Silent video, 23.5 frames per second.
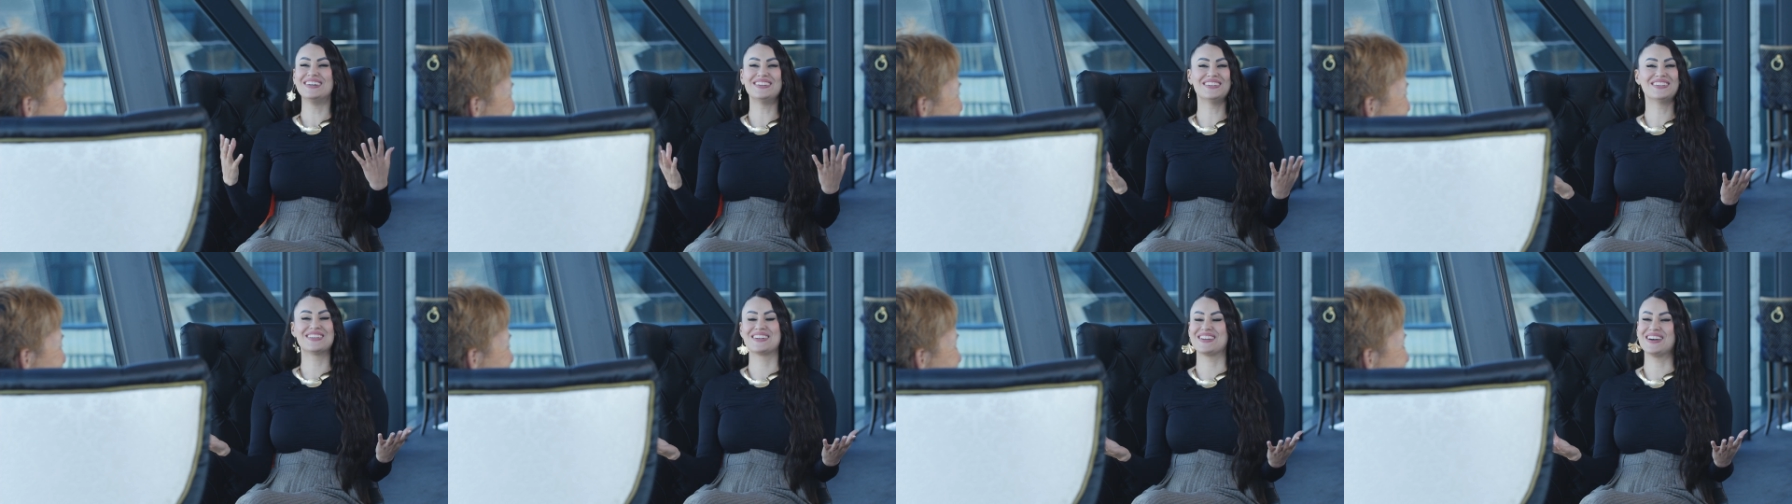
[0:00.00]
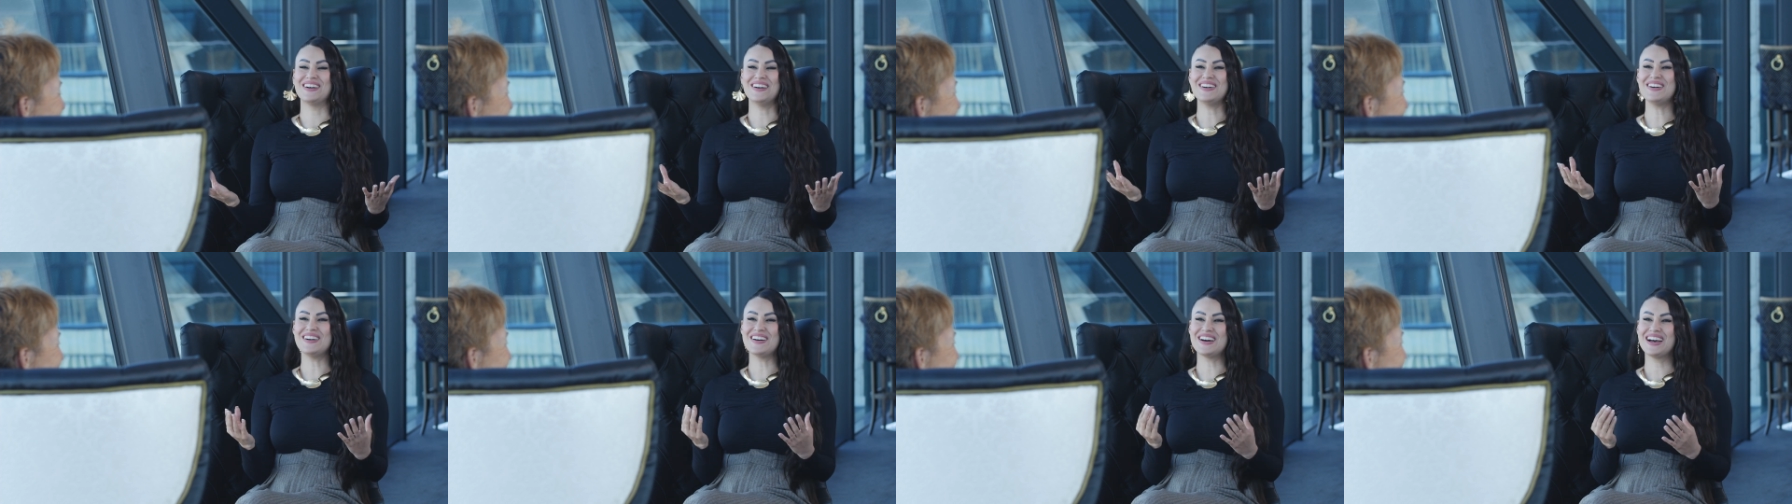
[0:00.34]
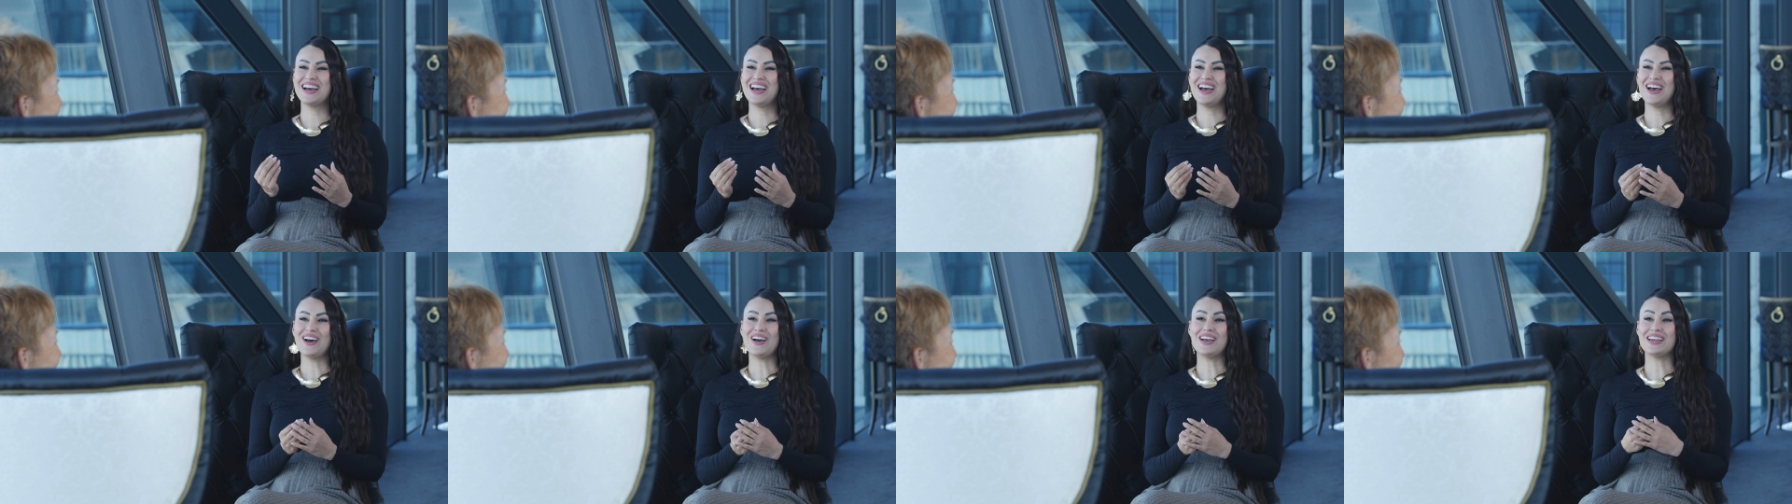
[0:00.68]
or not?
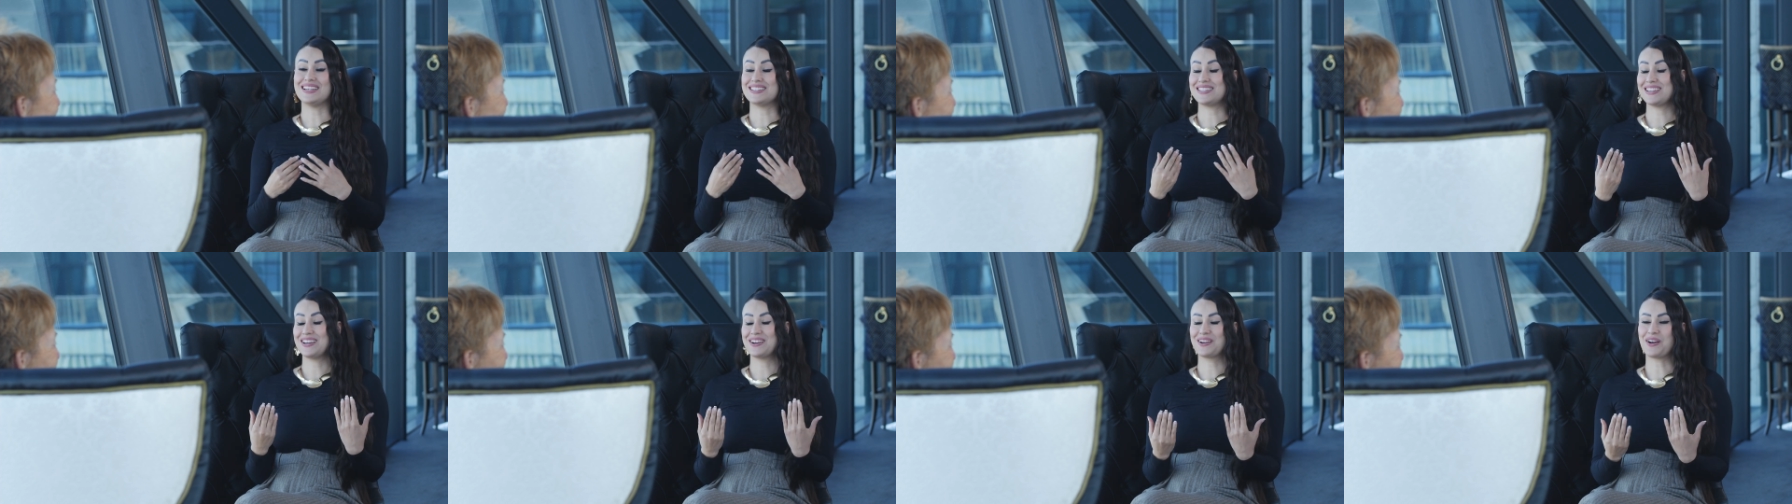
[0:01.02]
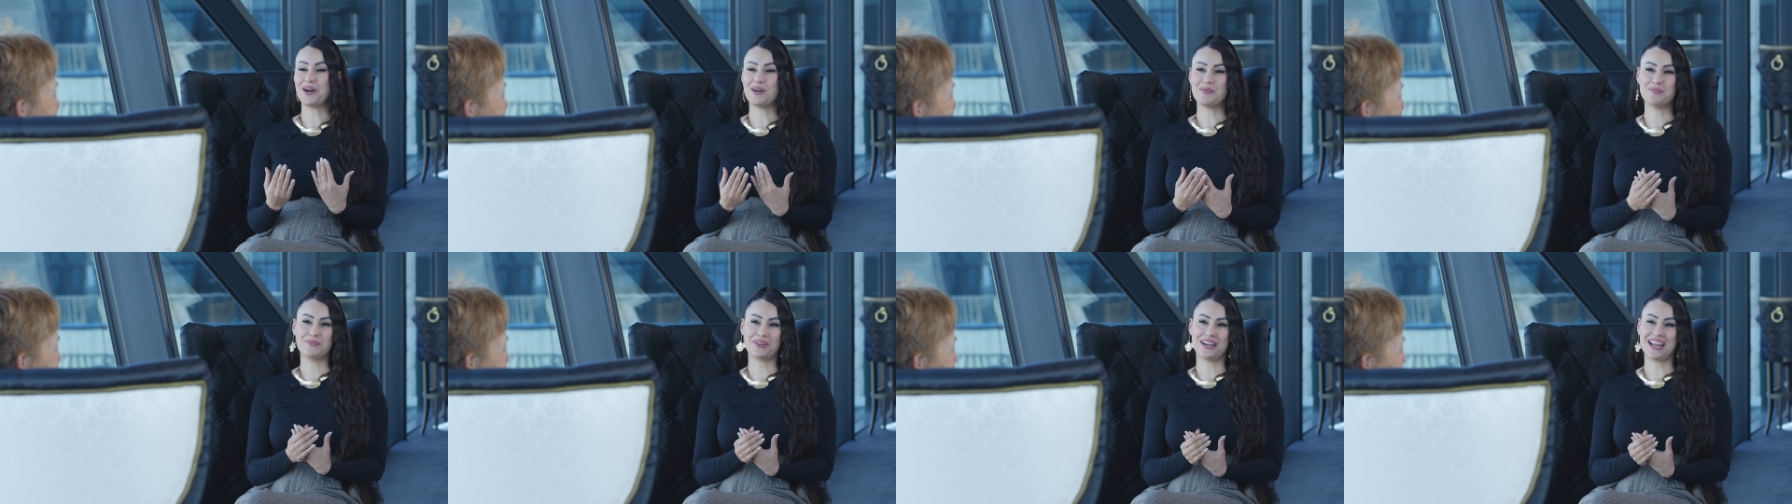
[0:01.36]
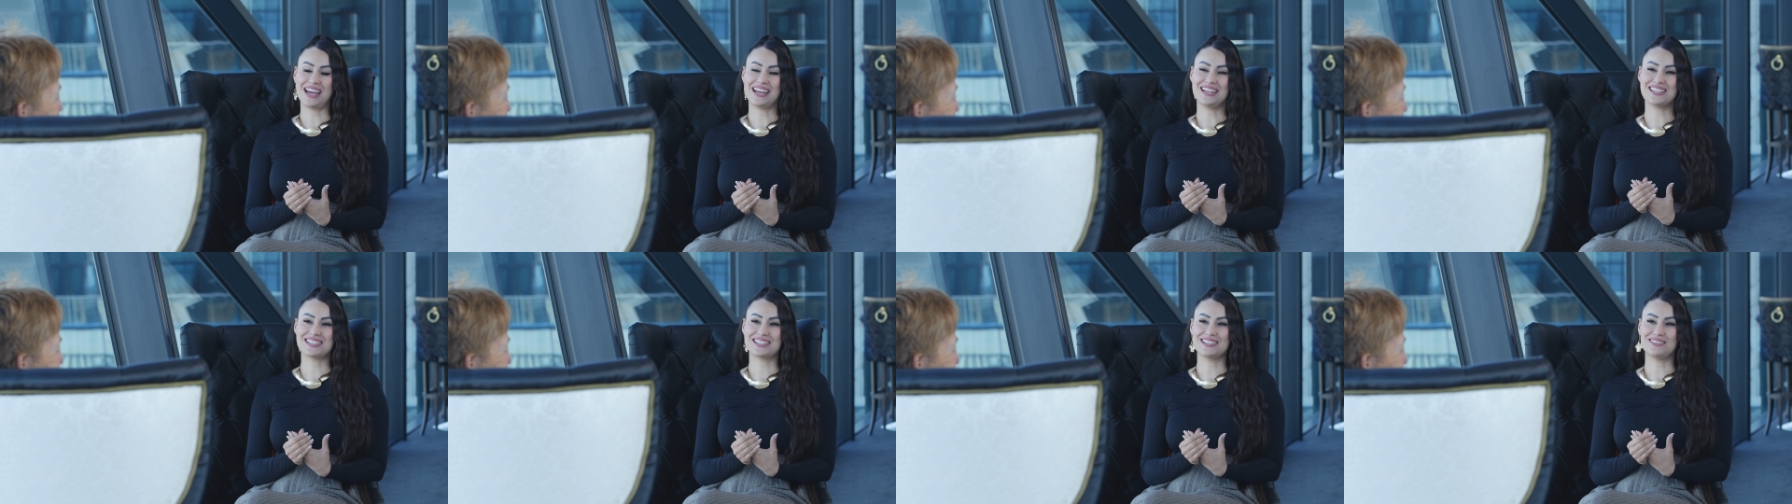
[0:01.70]
Yeah. Is it a
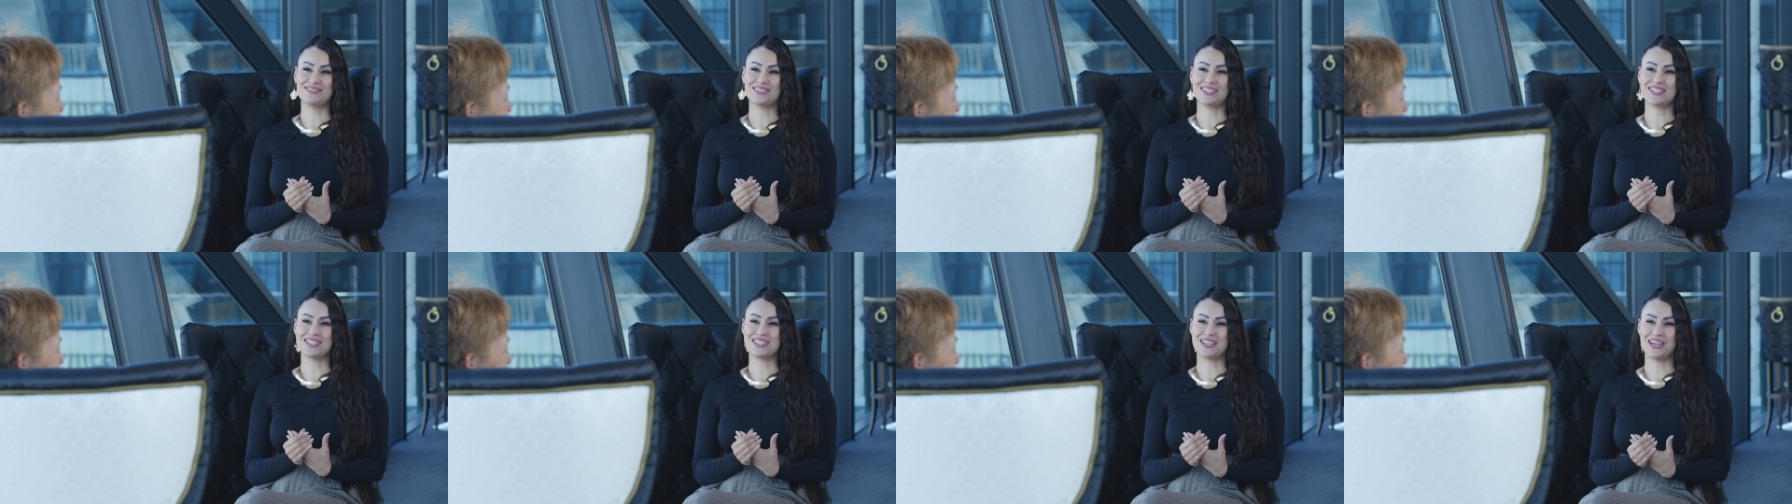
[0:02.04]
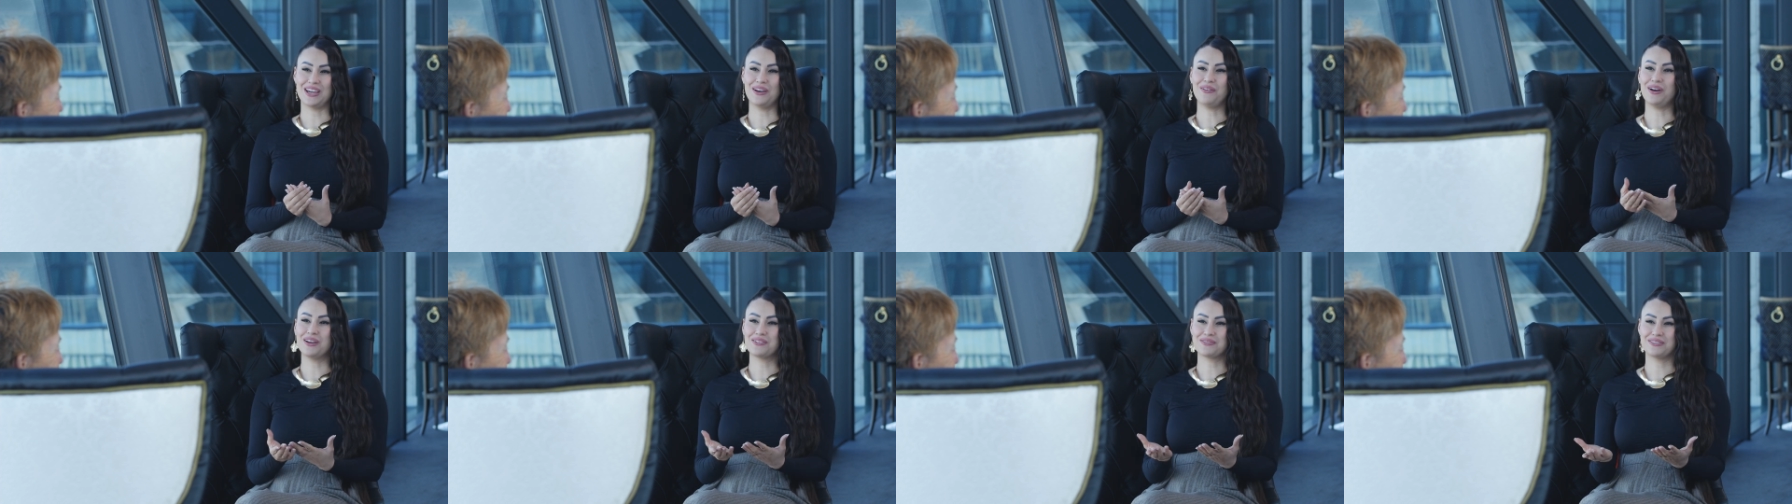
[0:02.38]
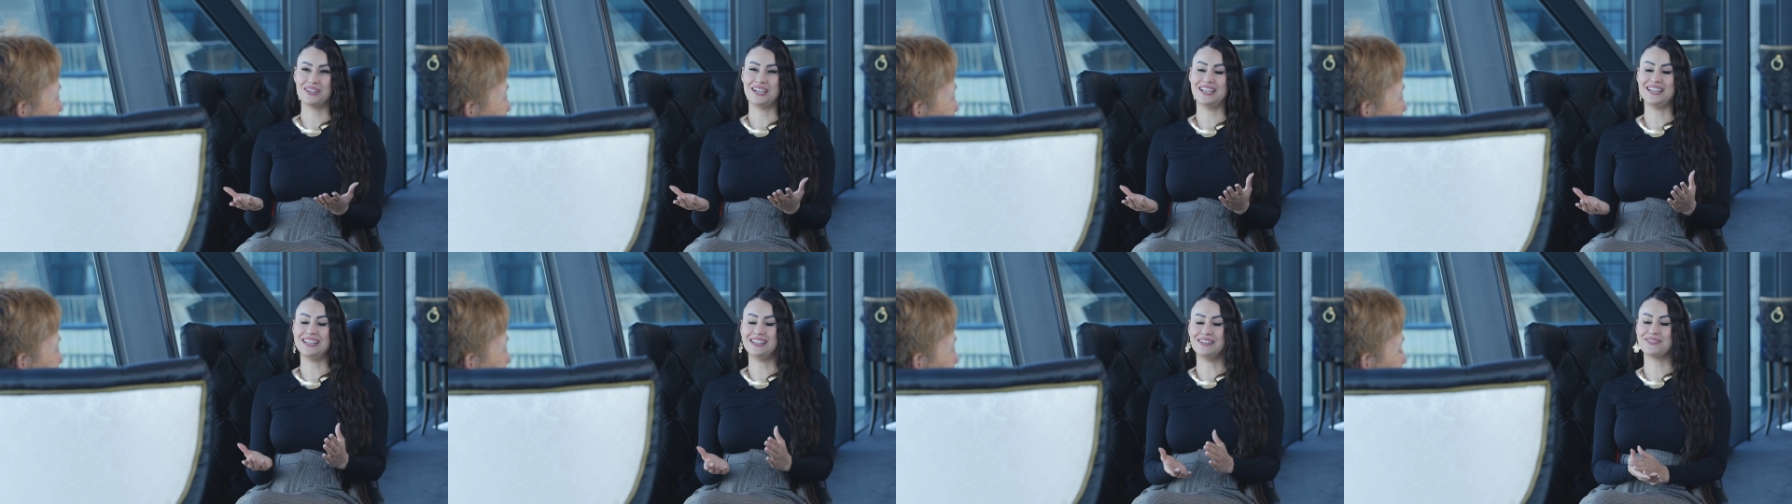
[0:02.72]
combination of the two? I'd
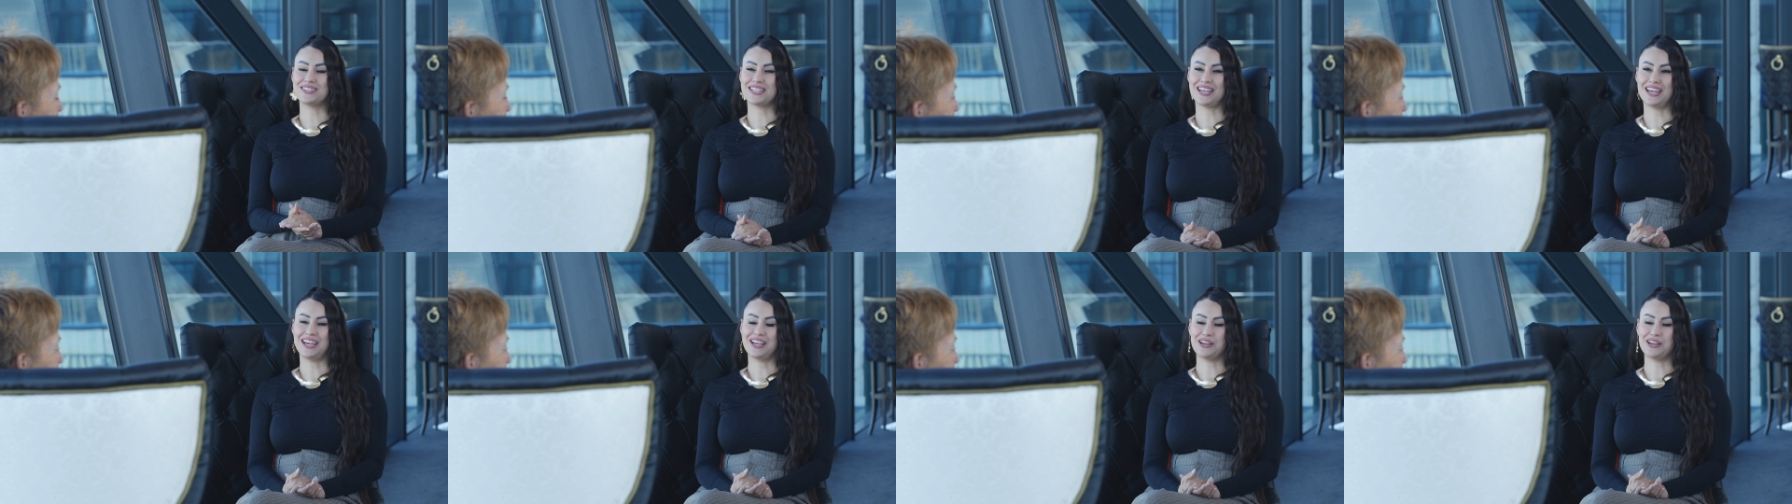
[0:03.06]
really love to hear